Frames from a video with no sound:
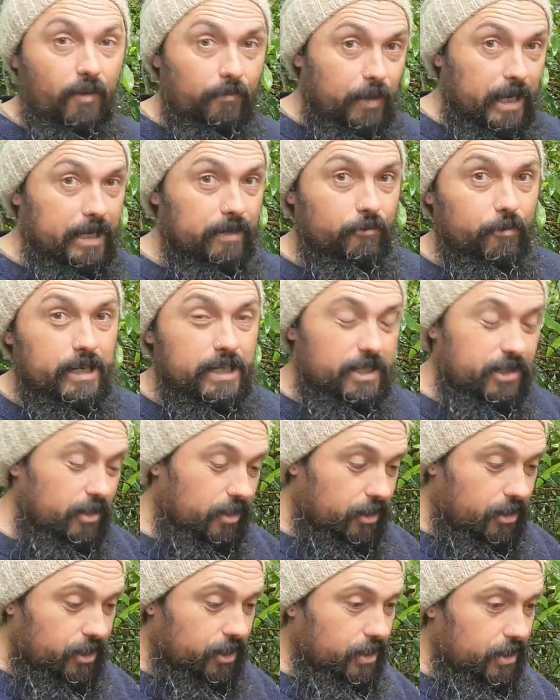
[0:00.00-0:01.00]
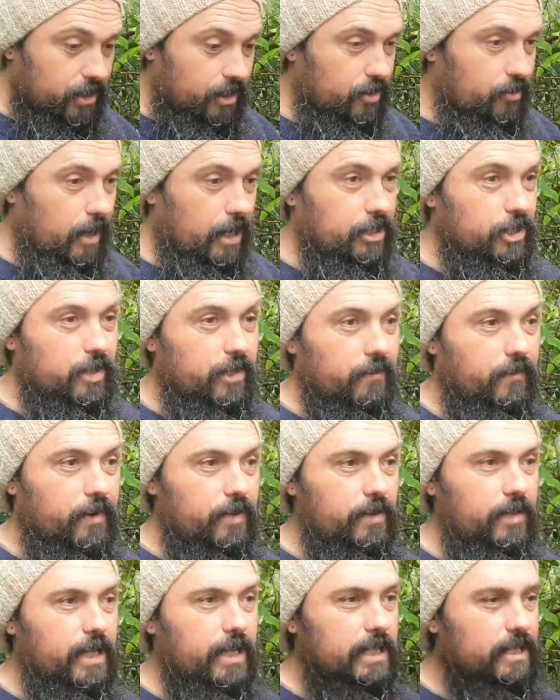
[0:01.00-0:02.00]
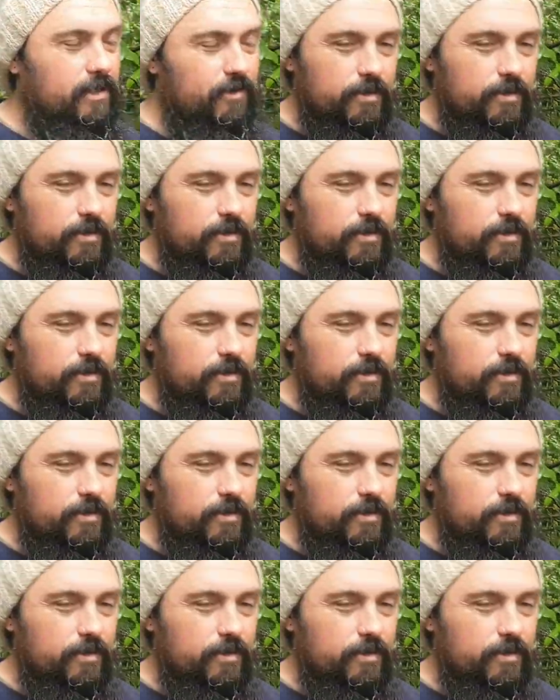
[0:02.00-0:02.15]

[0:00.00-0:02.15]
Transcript: I've been researching and scratching a few things.